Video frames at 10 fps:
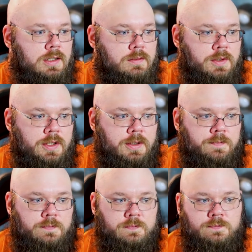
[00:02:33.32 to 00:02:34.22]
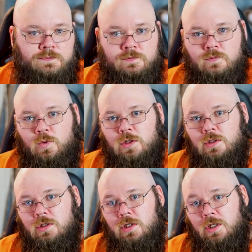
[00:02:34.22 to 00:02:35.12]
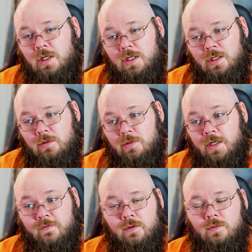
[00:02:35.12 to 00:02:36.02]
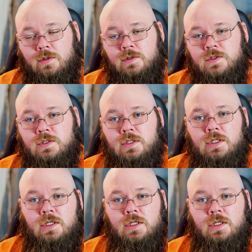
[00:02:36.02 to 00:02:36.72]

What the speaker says: We were ready for the worst,